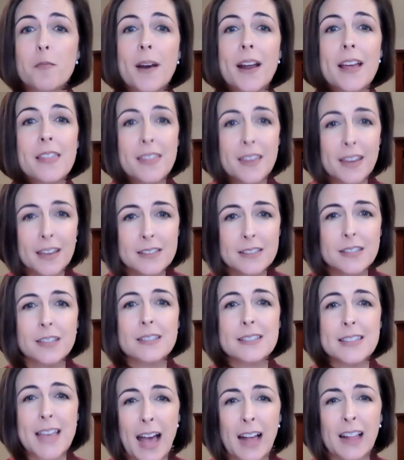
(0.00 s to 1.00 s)
but I think it's
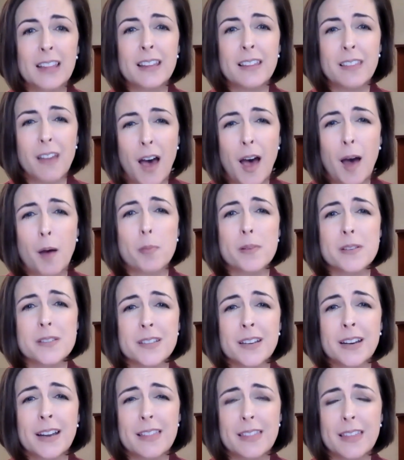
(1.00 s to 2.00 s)
exactly the
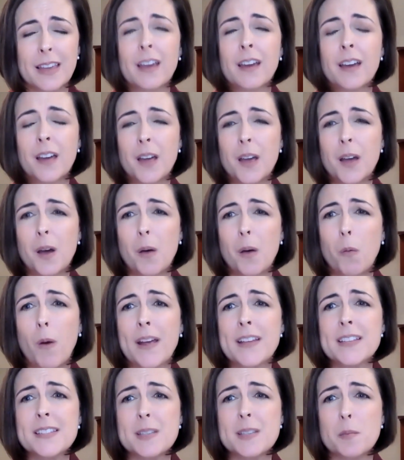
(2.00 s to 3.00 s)
opposite. I think
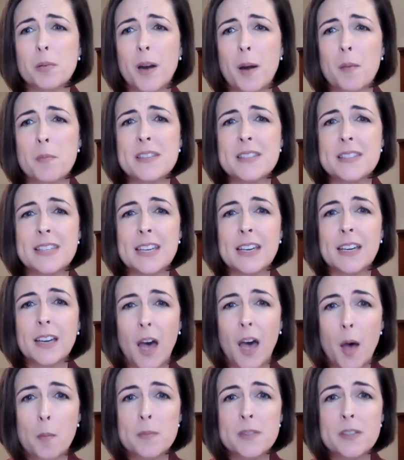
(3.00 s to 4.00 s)
white supremacy
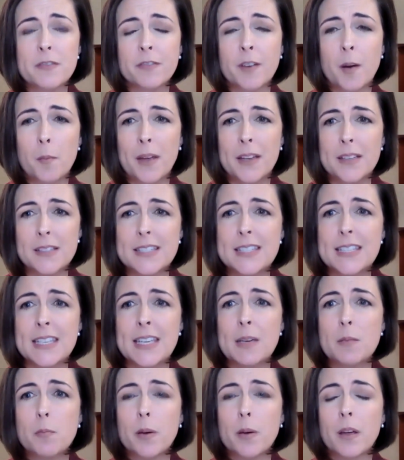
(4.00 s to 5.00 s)
comes from a
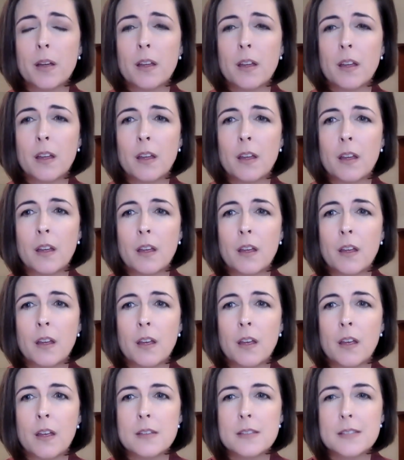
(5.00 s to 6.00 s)
deep
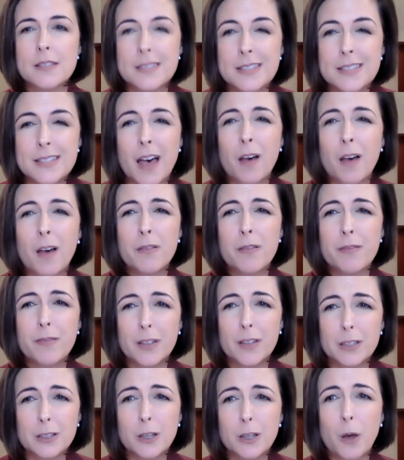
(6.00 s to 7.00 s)

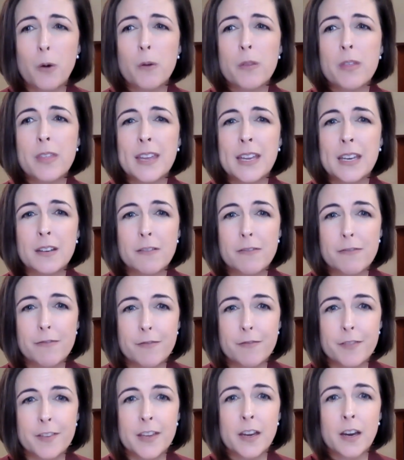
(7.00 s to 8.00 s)
self-loathing
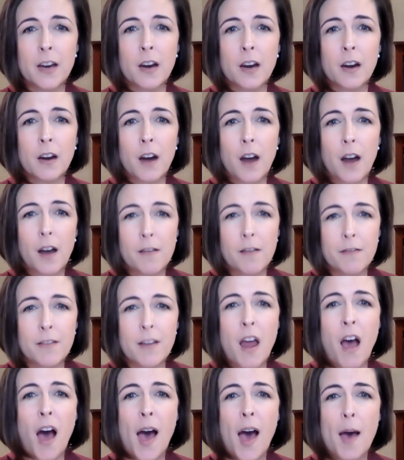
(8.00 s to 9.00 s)
fear of
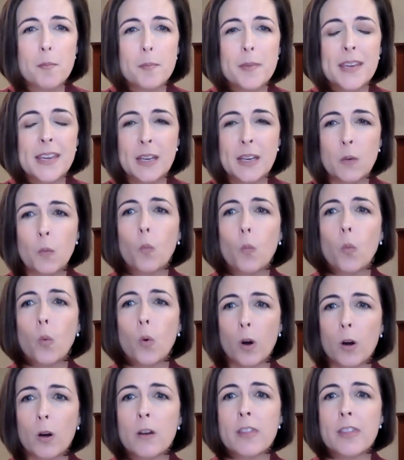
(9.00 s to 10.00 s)
not being
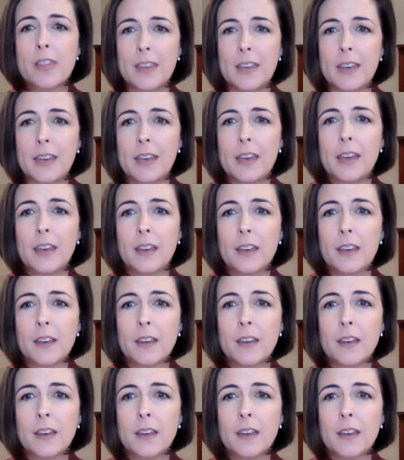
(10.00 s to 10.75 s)
worthy,